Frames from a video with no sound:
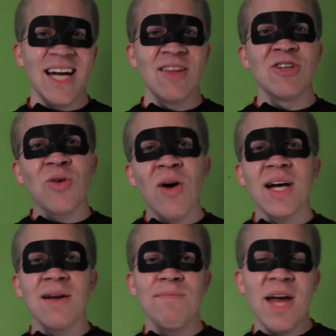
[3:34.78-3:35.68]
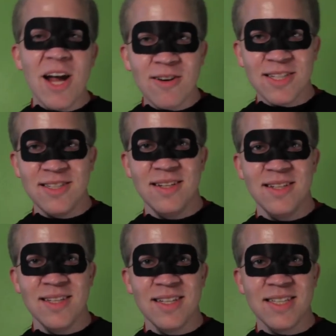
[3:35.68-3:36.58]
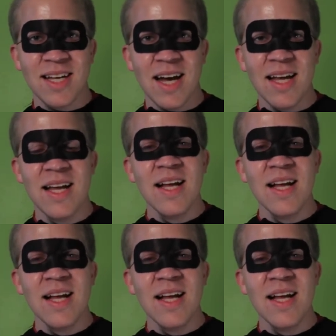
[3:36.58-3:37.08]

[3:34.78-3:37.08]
guy. They're drawing a comparison to this guy.